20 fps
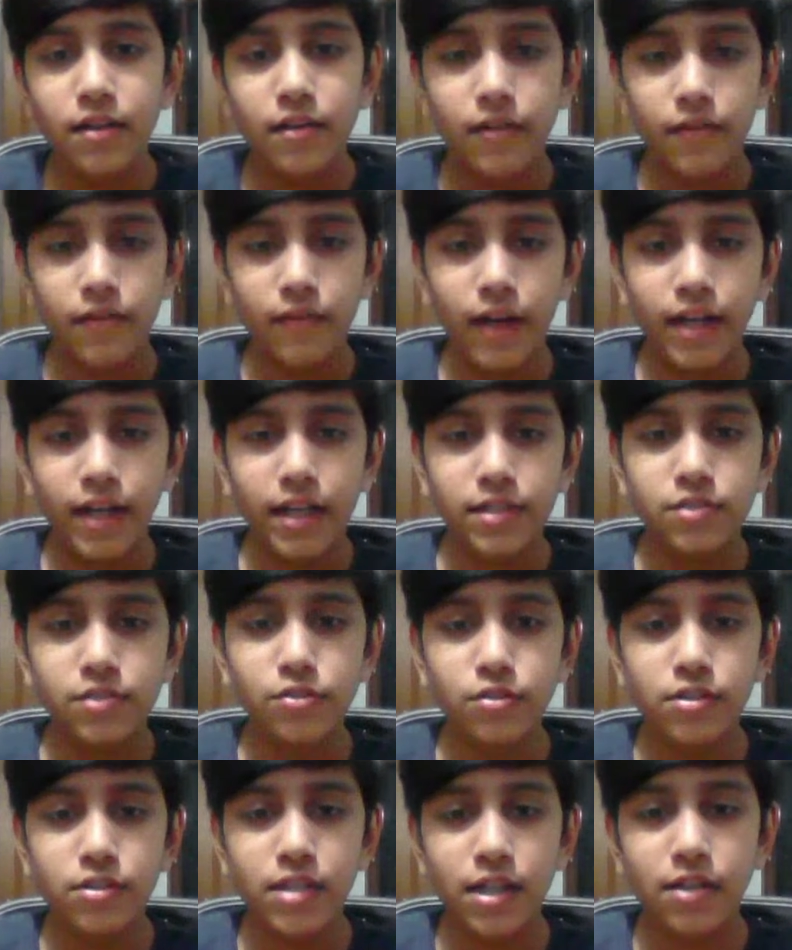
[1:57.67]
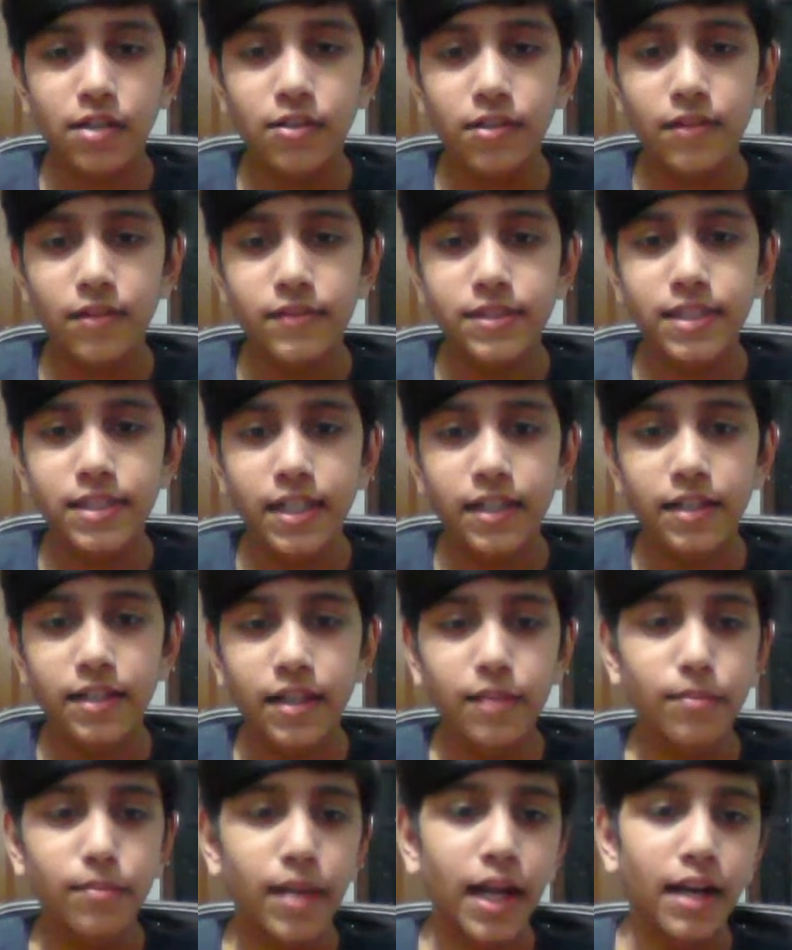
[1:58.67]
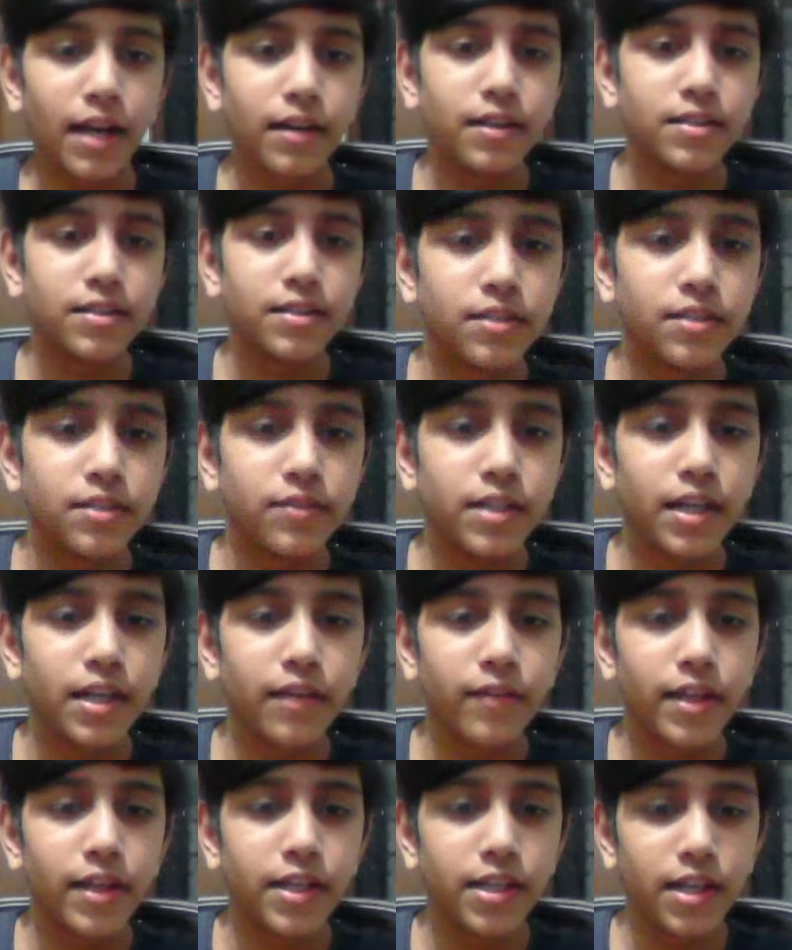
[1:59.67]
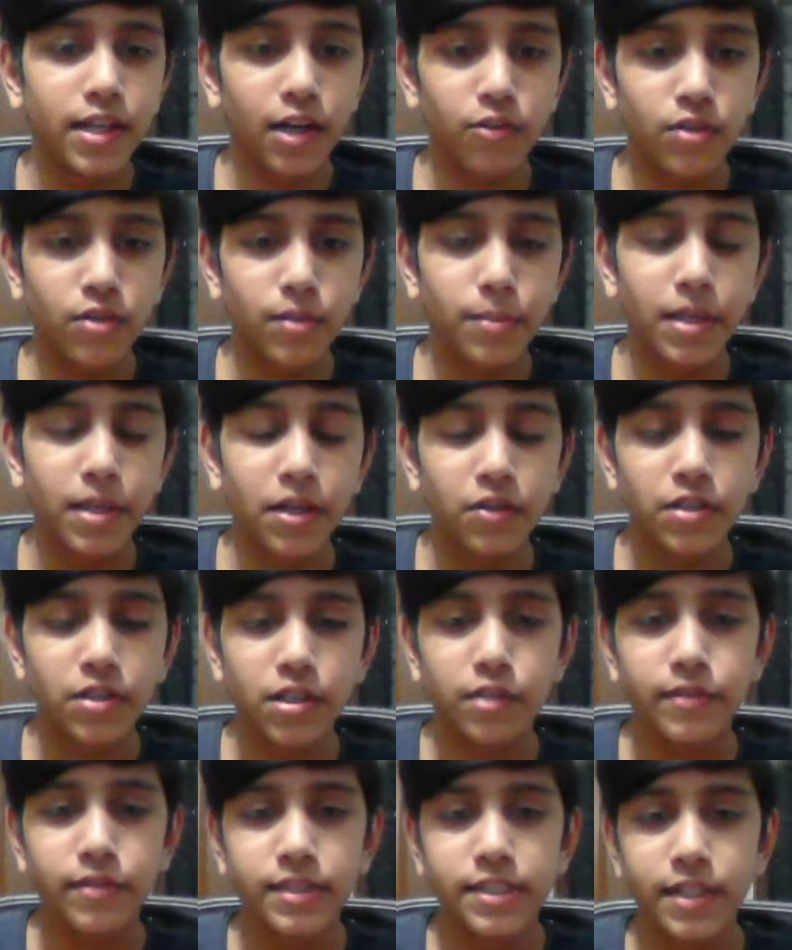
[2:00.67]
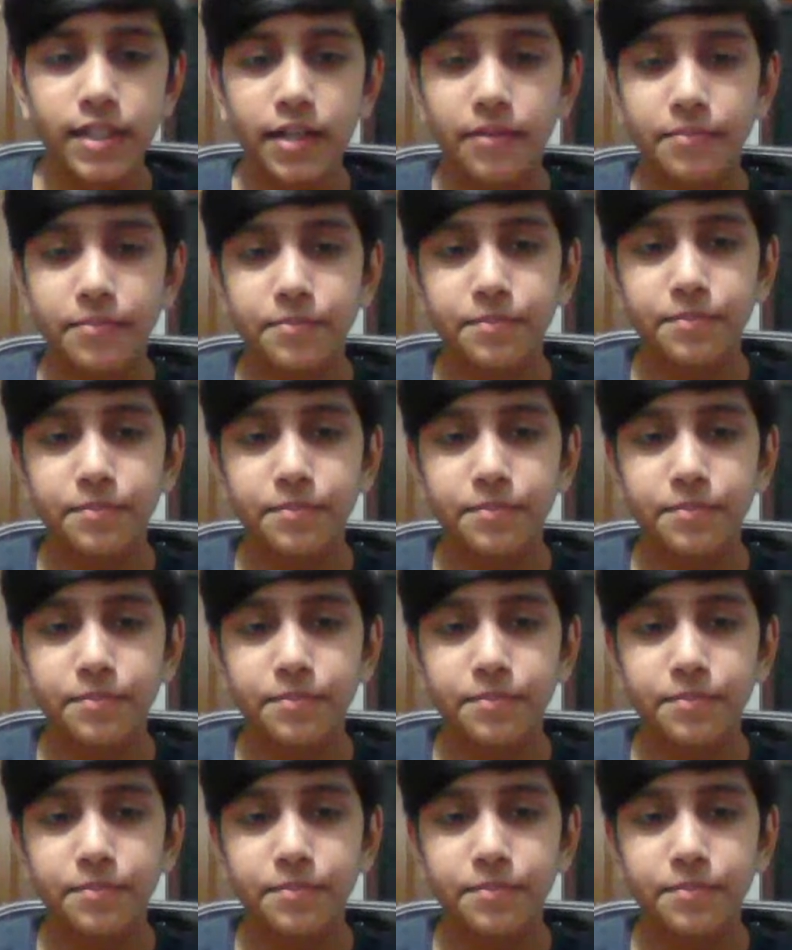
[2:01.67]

White has good control of the center and black doesn't have any counterplay on the queen side.